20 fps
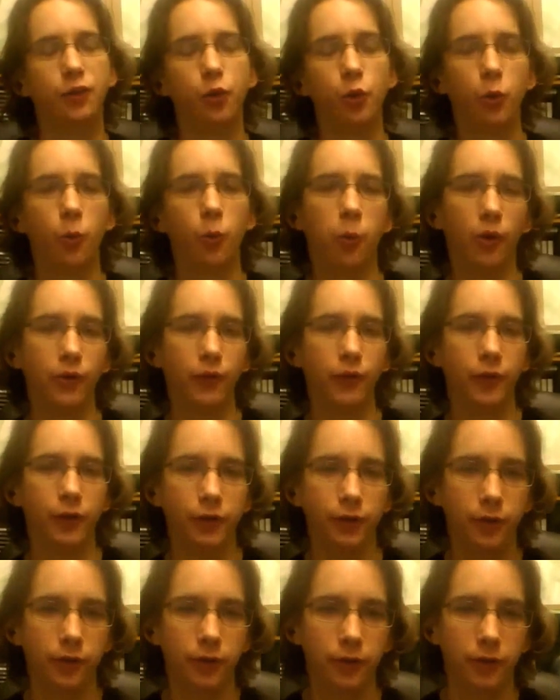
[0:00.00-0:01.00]
do
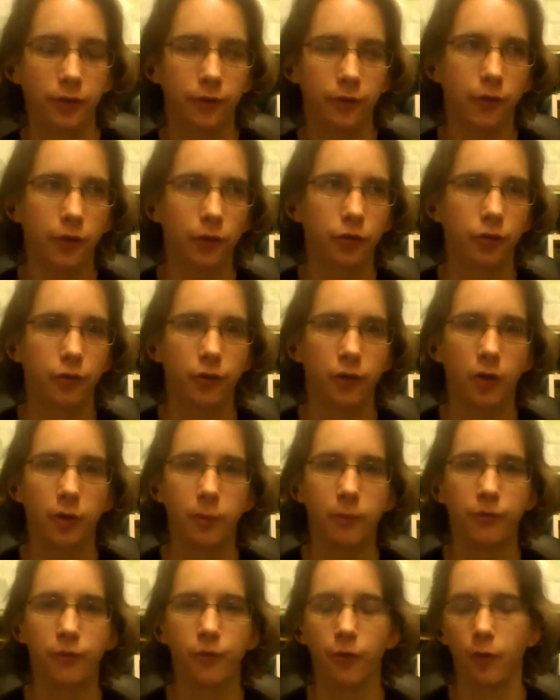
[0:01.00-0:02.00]
wonder, first of all,
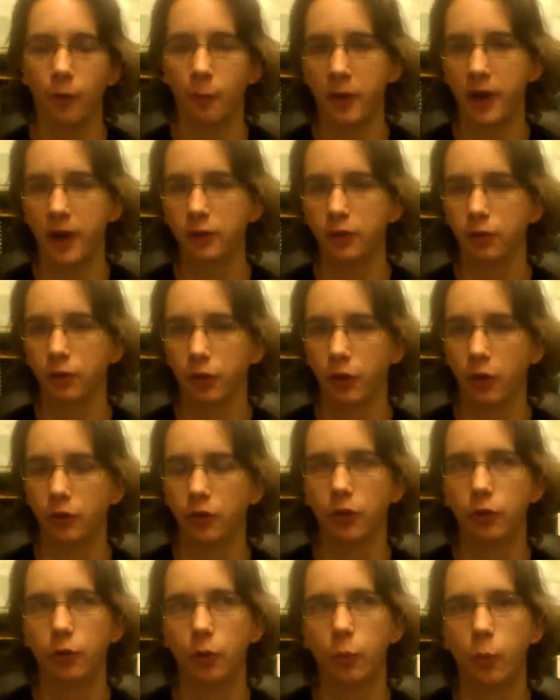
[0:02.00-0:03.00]
before my actual thoughts, I
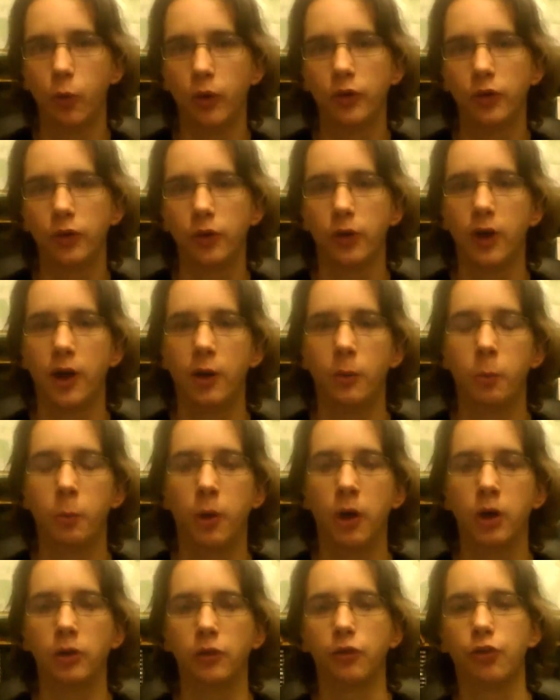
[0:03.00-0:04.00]
do wonder how
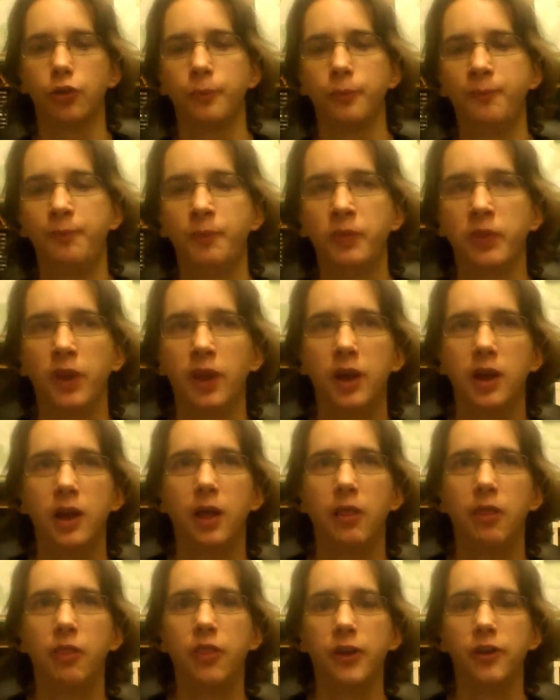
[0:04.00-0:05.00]
much
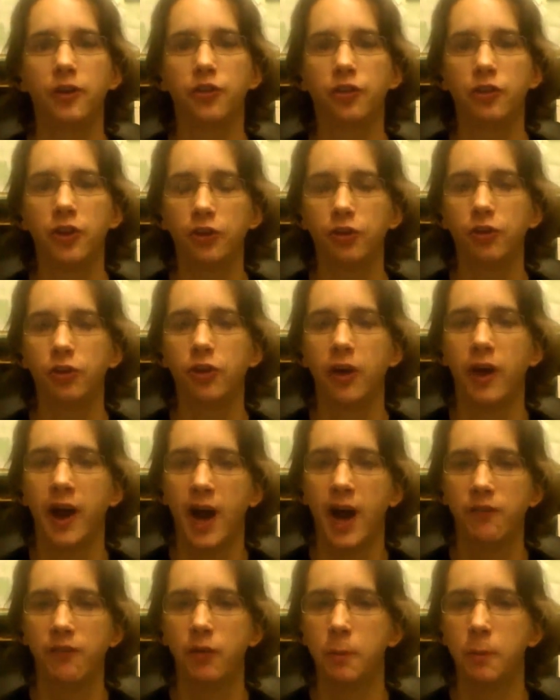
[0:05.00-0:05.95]
the decision to have it